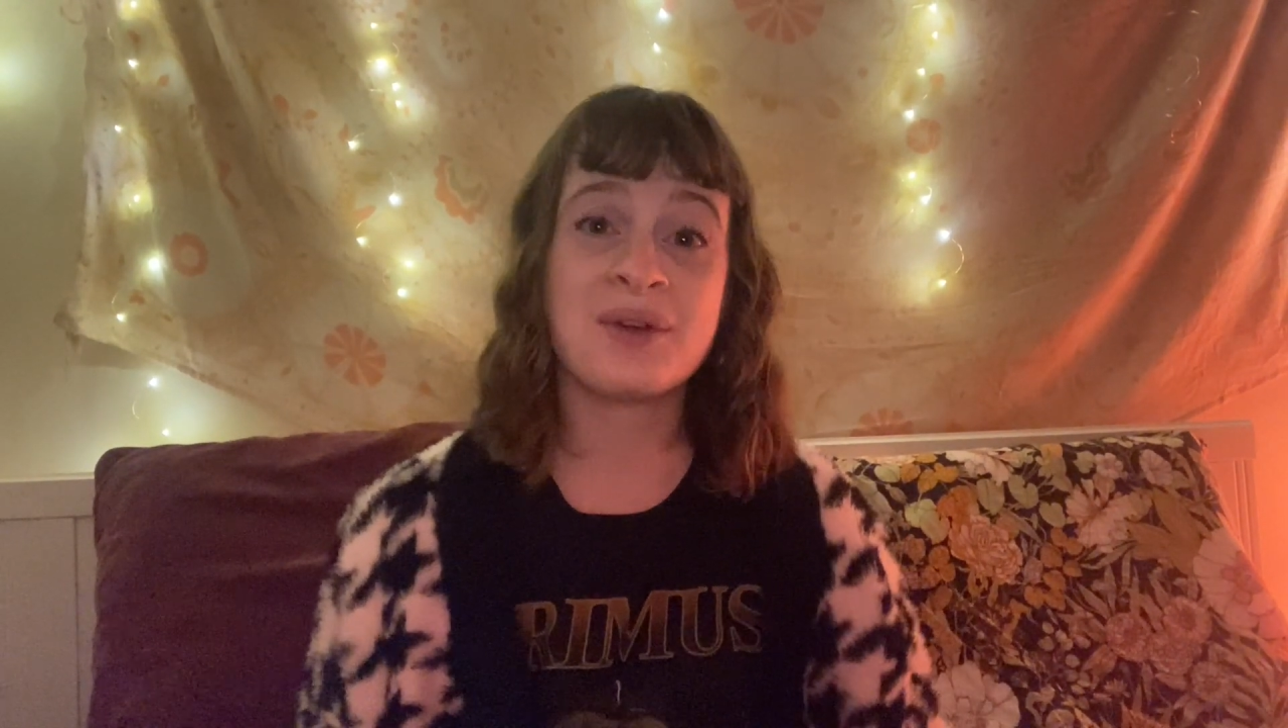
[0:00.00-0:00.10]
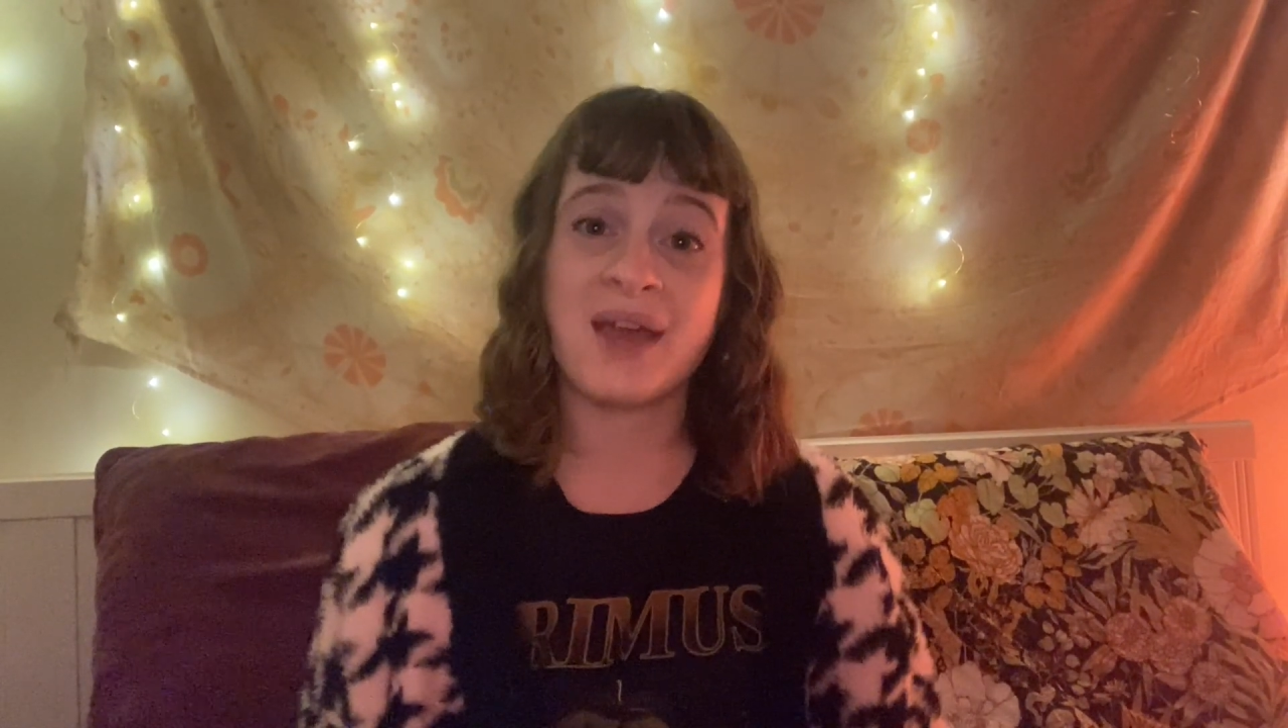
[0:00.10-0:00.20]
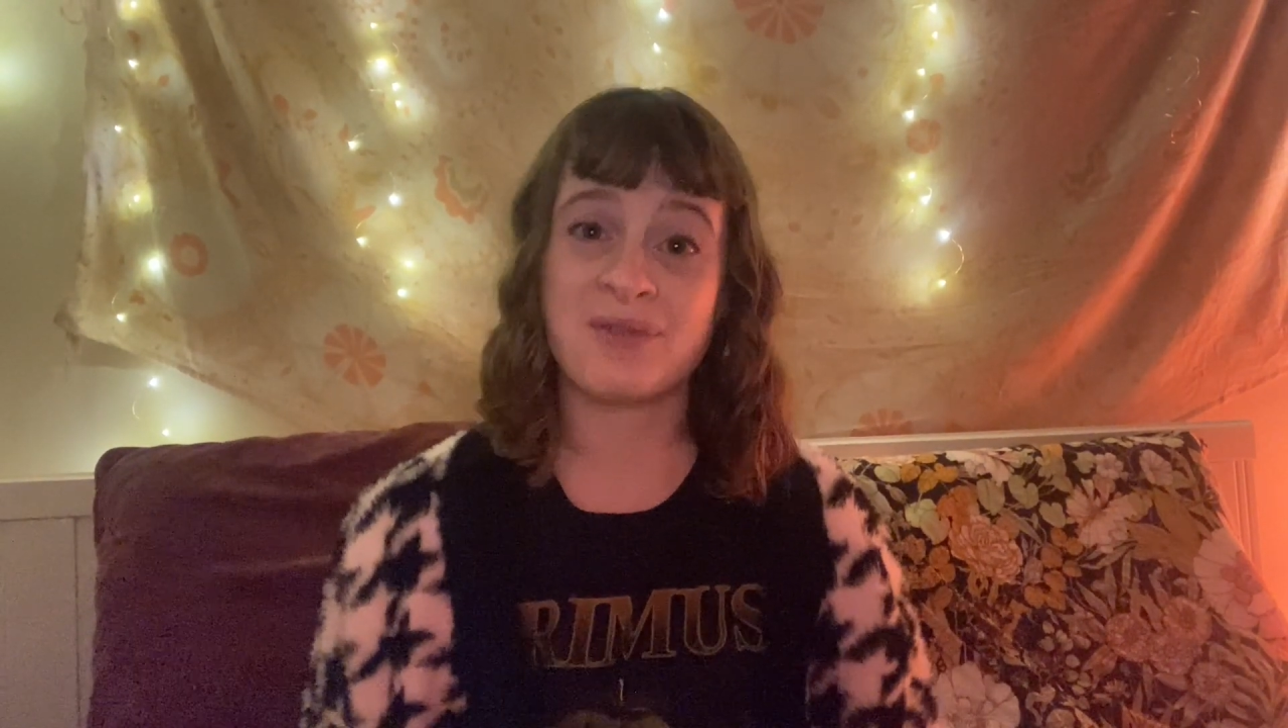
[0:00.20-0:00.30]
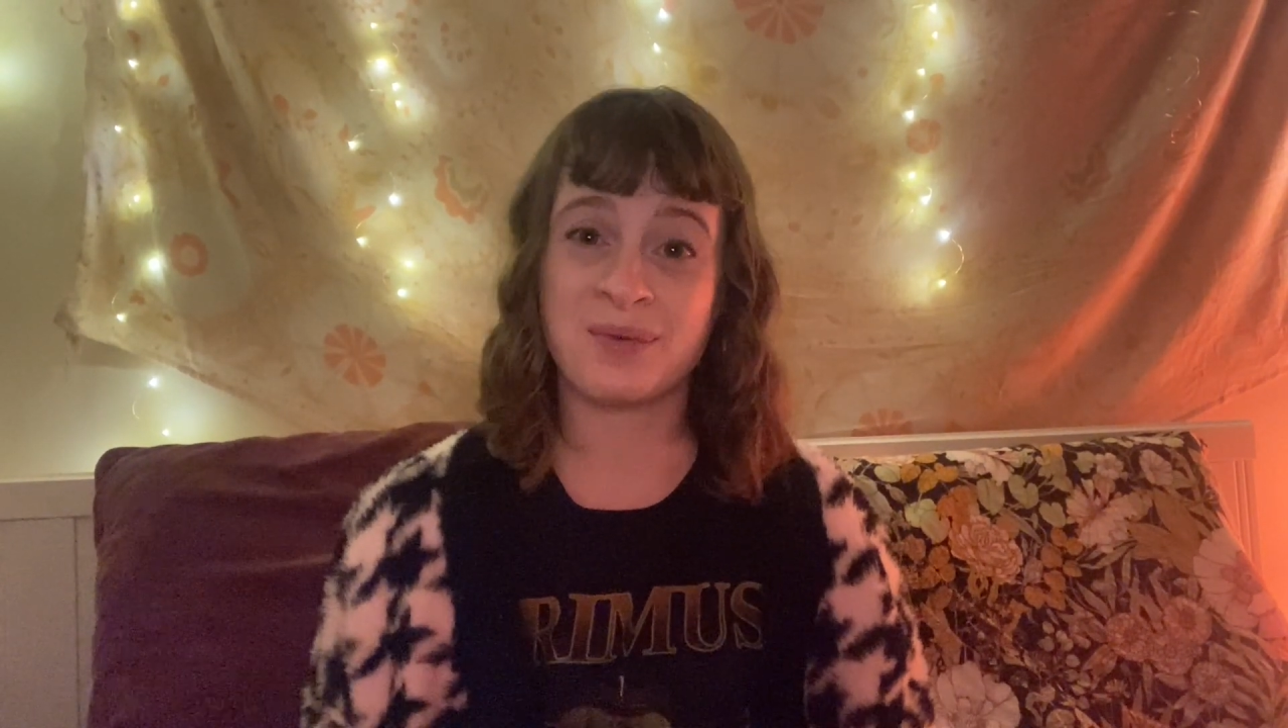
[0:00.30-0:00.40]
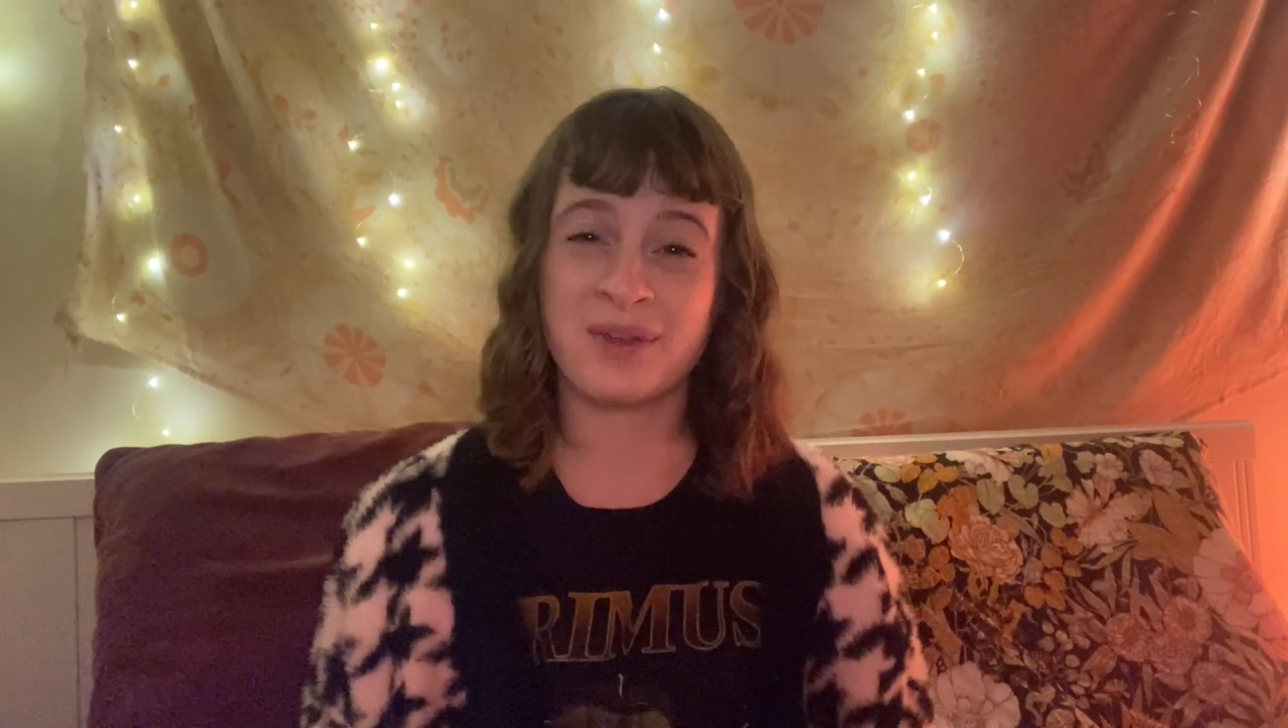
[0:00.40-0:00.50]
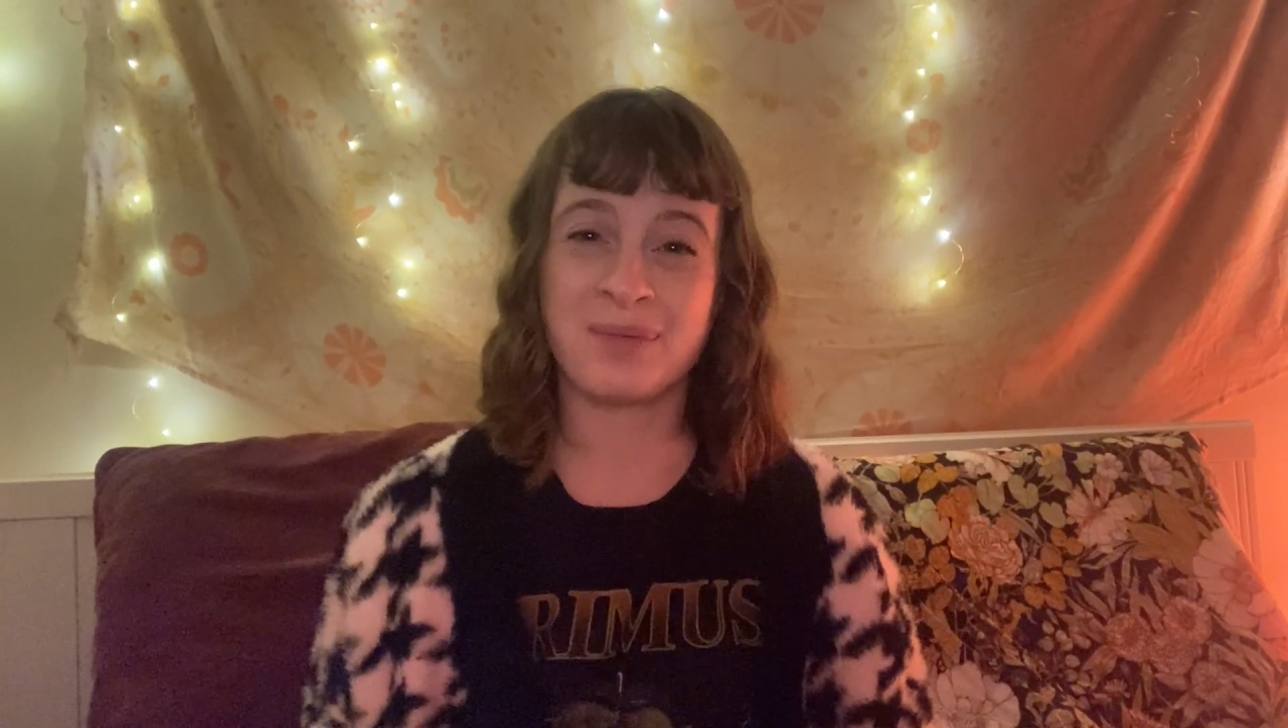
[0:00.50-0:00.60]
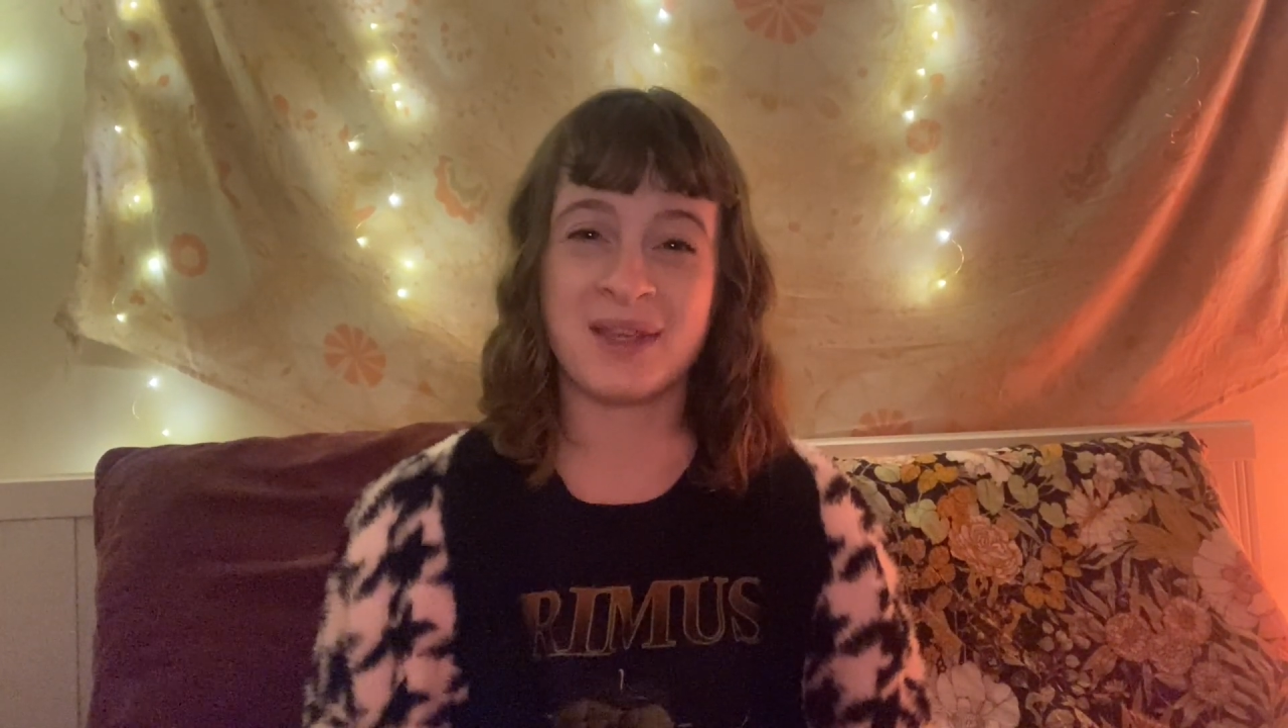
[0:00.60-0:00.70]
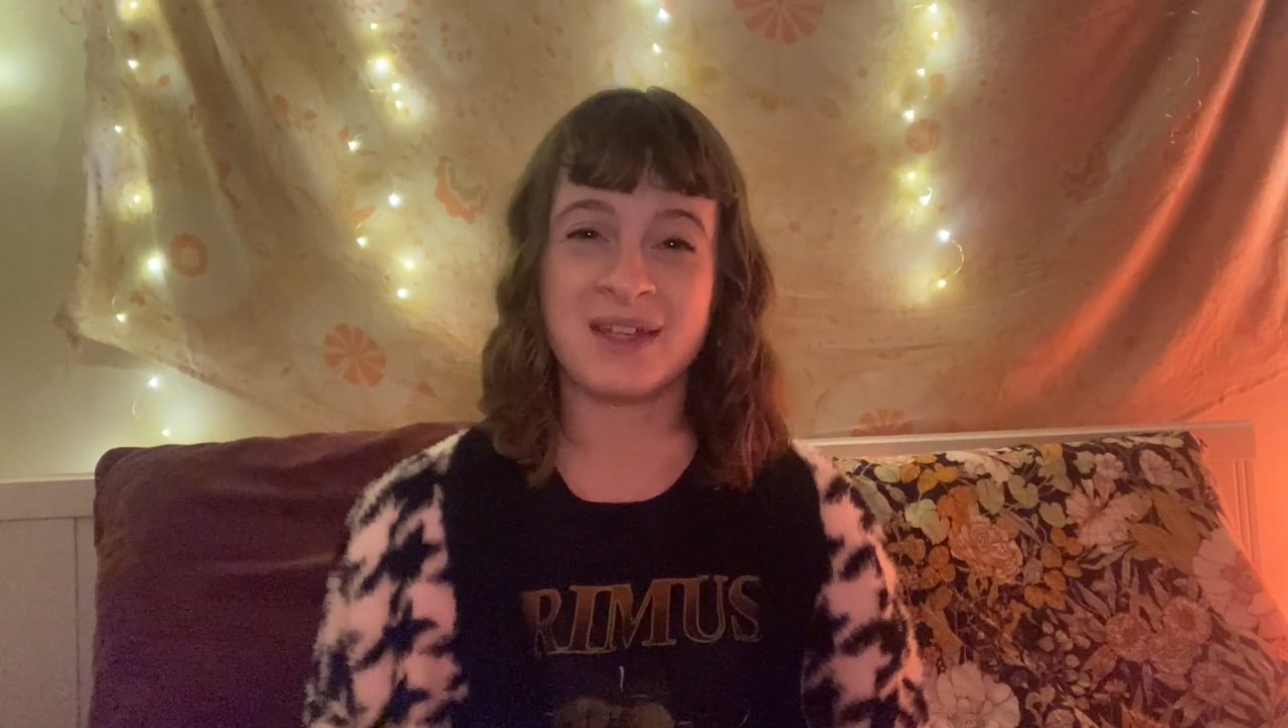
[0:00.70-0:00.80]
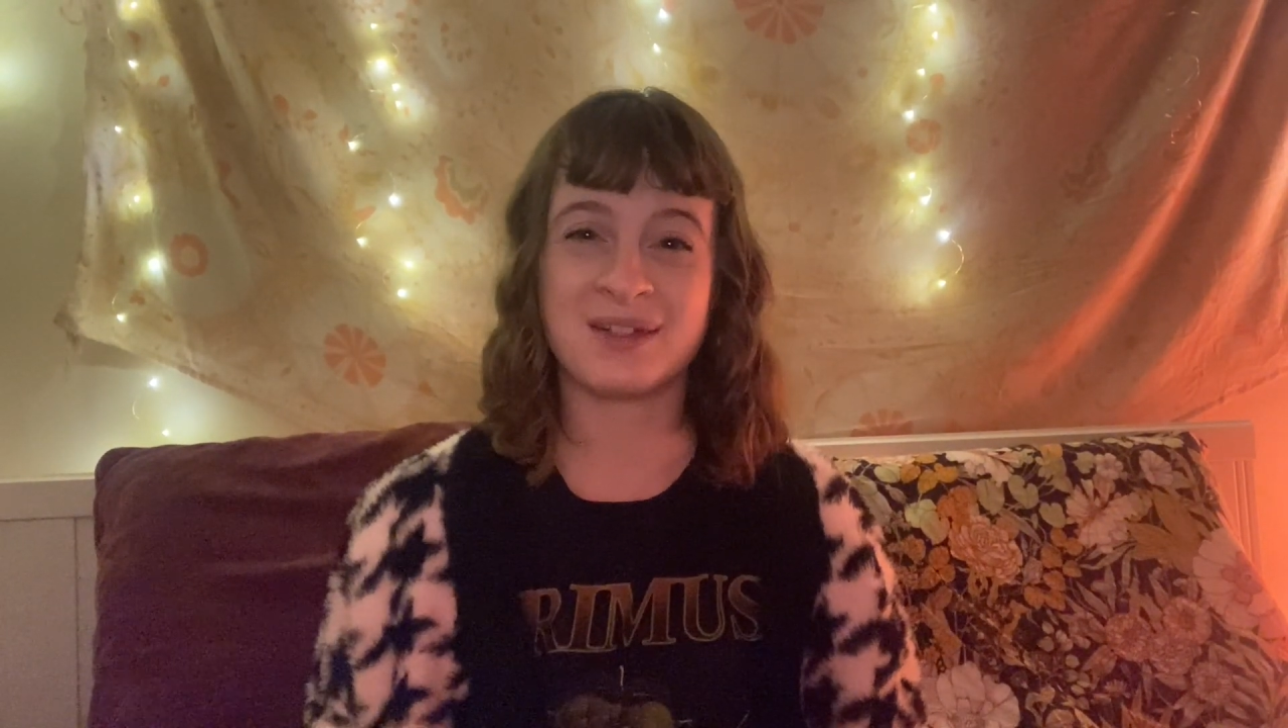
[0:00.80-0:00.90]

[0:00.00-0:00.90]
have it with me,